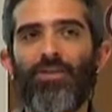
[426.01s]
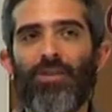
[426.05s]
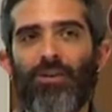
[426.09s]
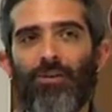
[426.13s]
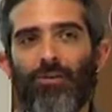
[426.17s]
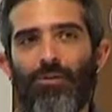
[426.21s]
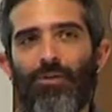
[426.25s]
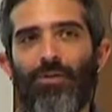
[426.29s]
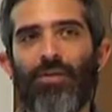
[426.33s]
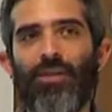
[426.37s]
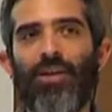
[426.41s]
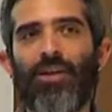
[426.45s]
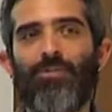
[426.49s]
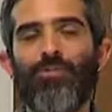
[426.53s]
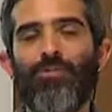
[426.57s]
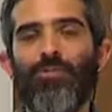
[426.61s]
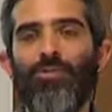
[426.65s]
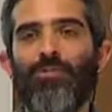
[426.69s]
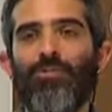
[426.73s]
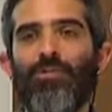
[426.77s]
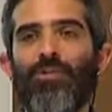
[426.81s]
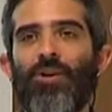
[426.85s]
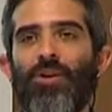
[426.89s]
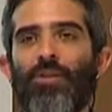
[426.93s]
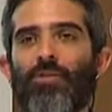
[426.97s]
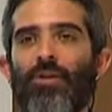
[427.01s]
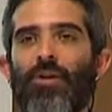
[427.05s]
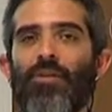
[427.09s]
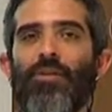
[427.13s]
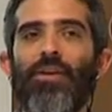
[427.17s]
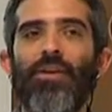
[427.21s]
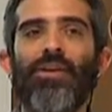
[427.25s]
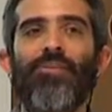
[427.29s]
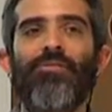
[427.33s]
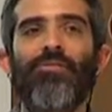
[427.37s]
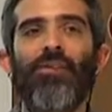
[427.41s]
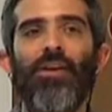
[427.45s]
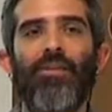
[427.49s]
not only the upstream tarball,
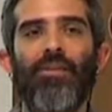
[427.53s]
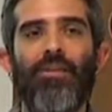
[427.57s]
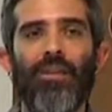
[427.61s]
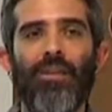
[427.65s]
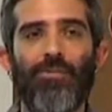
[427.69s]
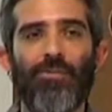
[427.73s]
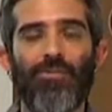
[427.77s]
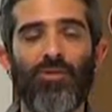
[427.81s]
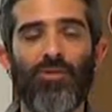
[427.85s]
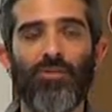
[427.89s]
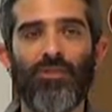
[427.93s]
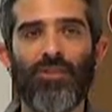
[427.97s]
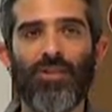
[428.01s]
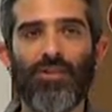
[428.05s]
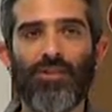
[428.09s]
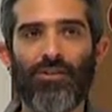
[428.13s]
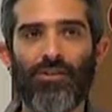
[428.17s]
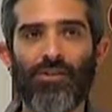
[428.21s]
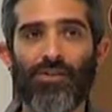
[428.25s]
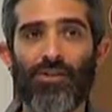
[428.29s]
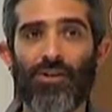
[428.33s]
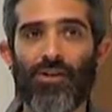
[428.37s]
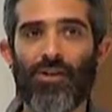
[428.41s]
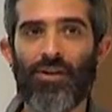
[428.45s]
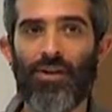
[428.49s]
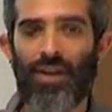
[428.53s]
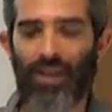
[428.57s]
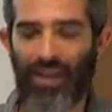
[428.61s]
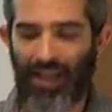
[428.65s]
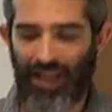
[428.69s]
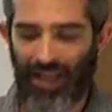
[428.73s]
they can find the upstream signature.